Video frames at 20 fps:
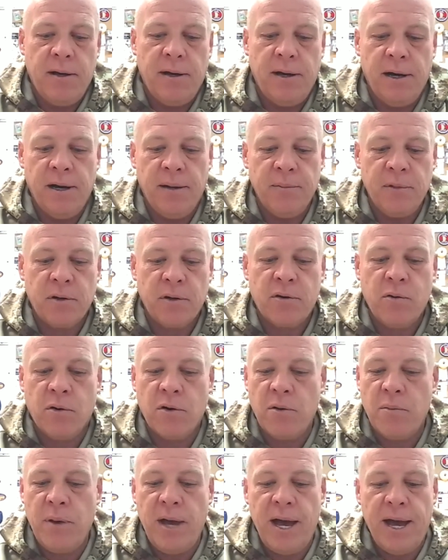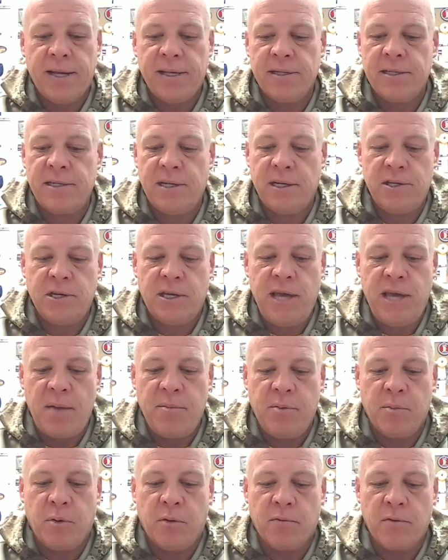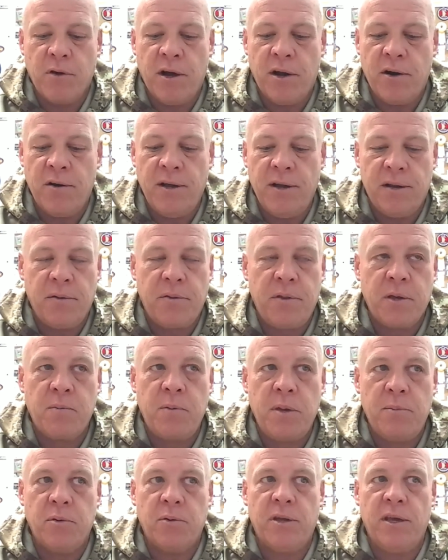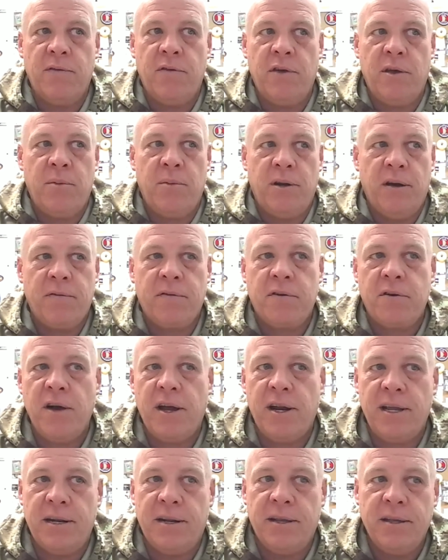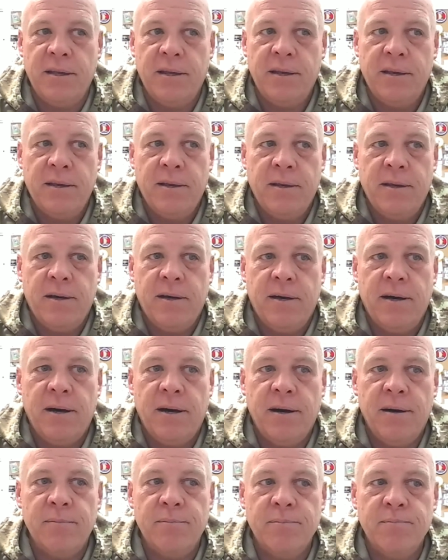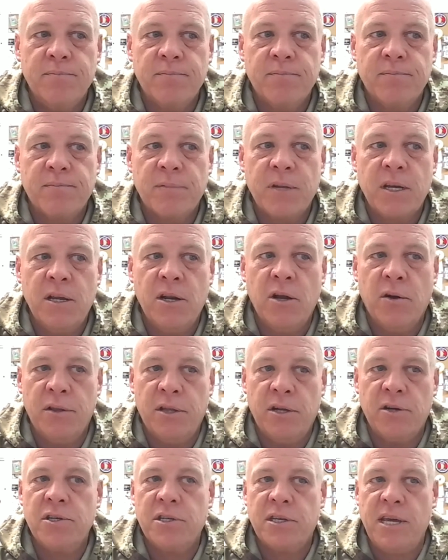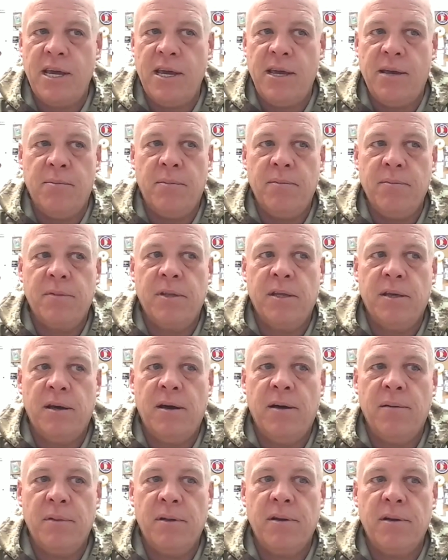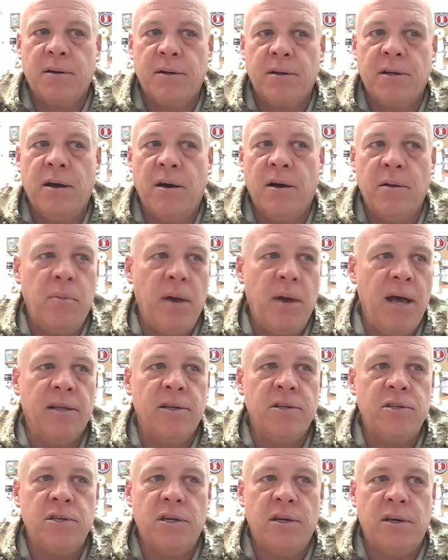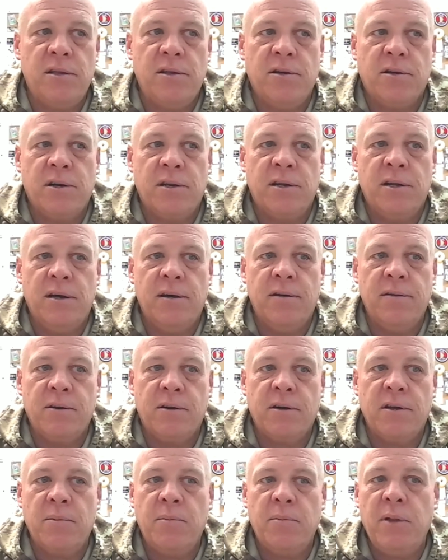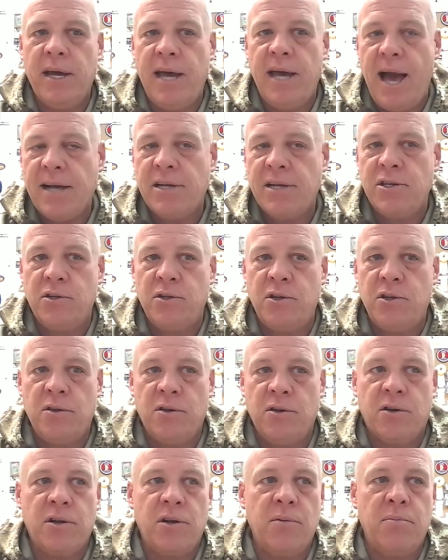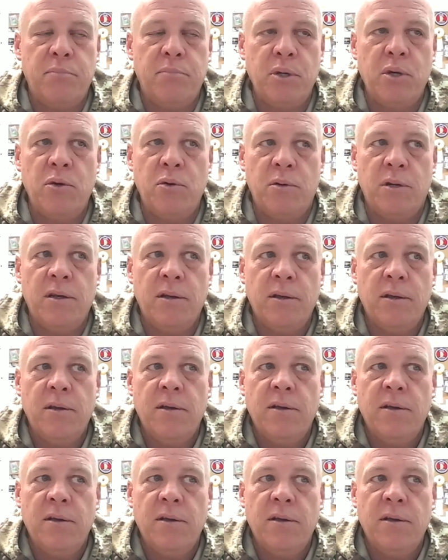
Their quarterback is such a capable runner. I don't think people give him enough credit. And their scheme, they're going to unbalance you. They're gonna play action you. They're going to boot.